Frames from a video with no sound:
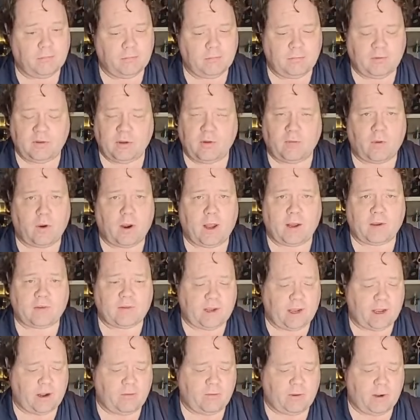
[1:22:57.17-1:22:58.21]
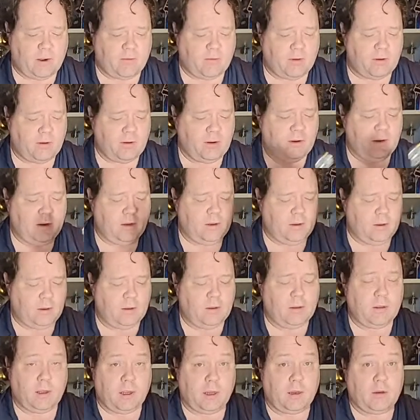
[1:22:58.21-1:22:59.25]
silver oxide or whatever,
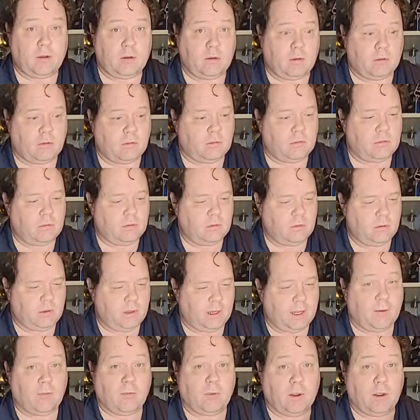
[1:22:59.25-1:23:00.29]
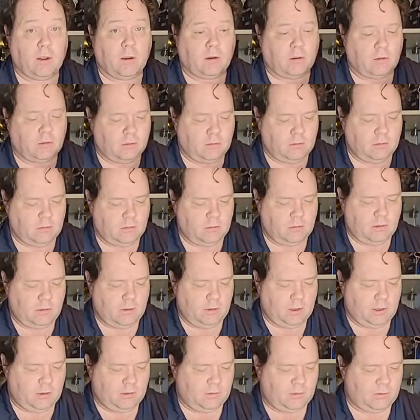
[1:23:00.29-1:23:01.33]
they do. They will.
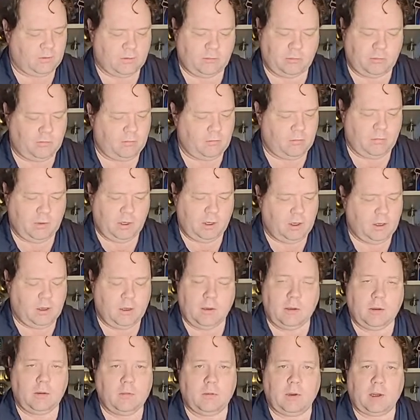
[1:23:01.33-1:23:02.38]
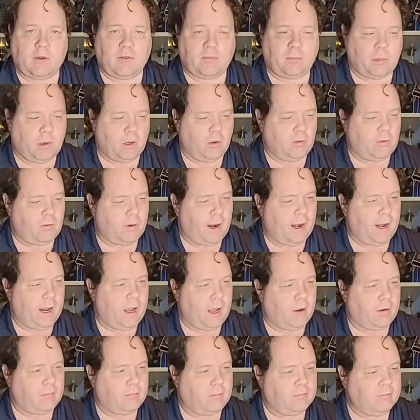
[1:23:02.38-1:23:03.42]
They'll just explode right
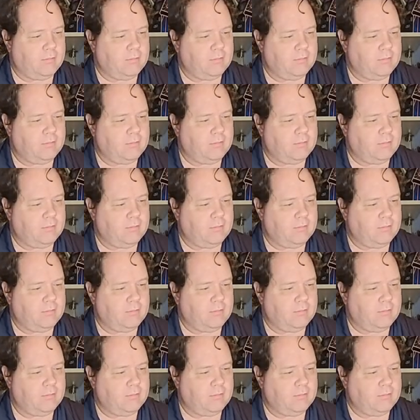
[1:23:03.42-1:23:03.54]
out.